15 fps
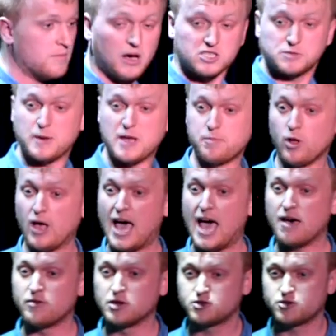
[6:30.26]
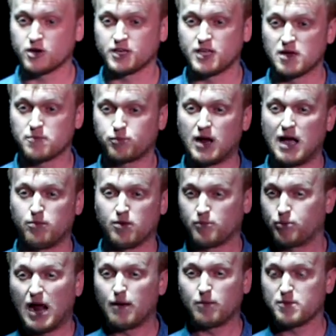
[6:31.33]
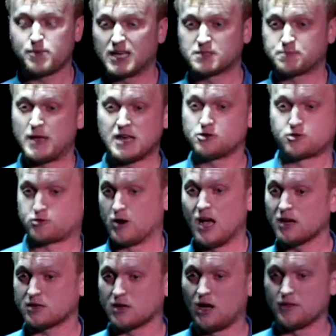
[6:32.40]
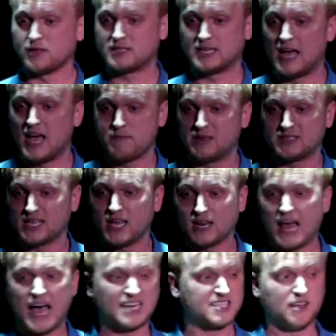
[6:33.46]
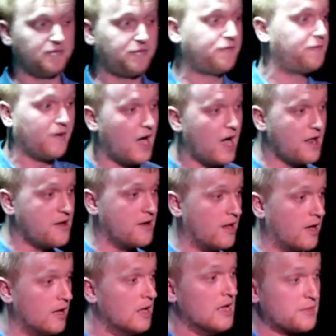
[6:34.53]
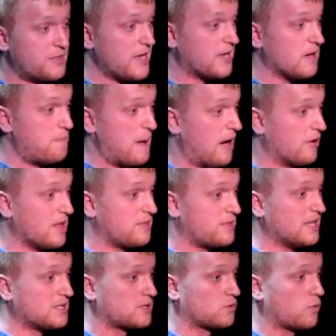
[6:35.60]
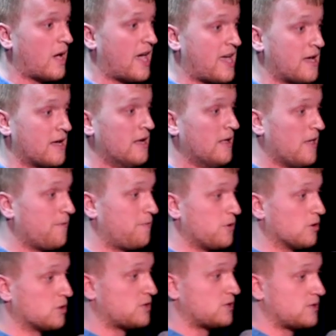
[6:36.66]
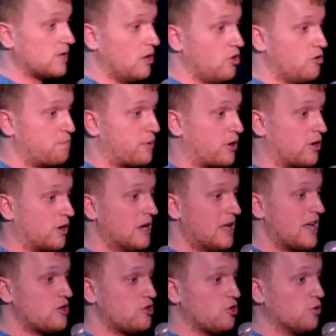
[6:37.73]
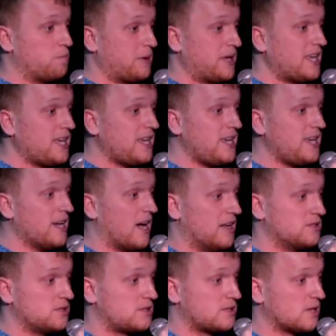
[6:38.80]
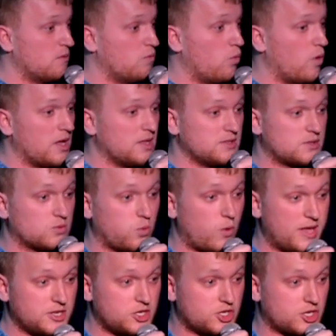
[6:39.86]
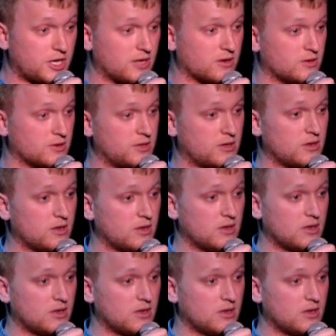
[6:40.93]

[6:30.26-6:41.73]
Most people have a drinking problem, probably because being drunk all the time is a lot of fun. Think about it this way. If you're sober and you pee on someone's windshield,